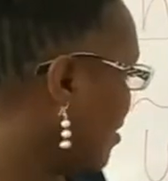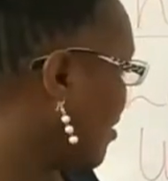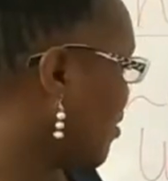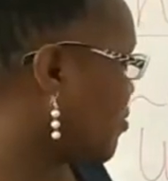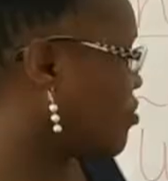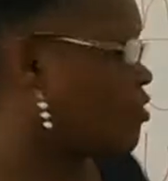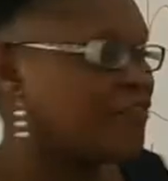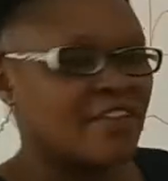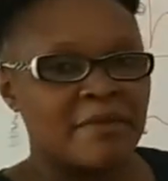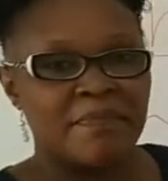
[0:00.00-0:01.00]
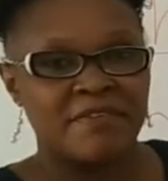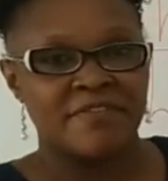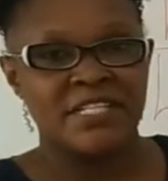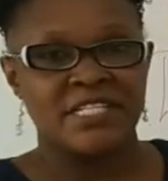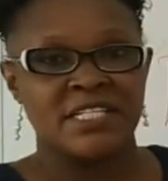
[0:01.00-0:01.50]
you go for the
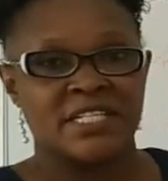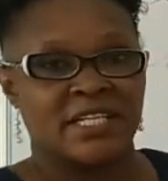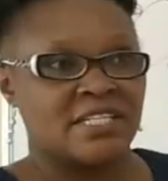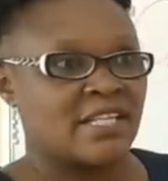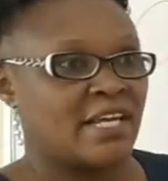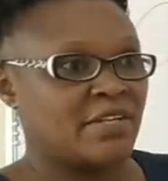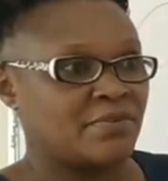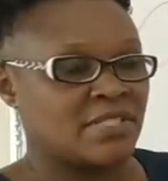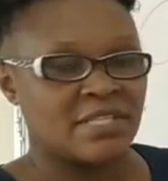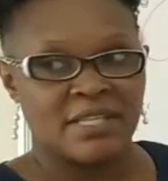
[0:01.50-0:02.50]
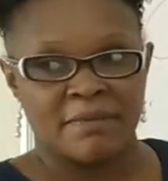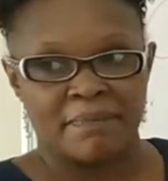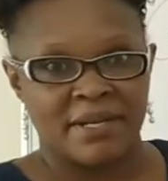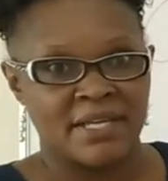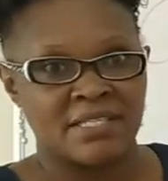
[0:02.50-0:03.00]
pre-visit and then you see the
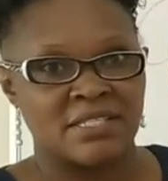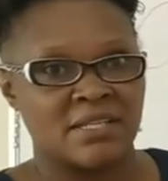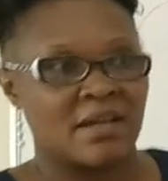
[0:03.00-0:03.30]
place.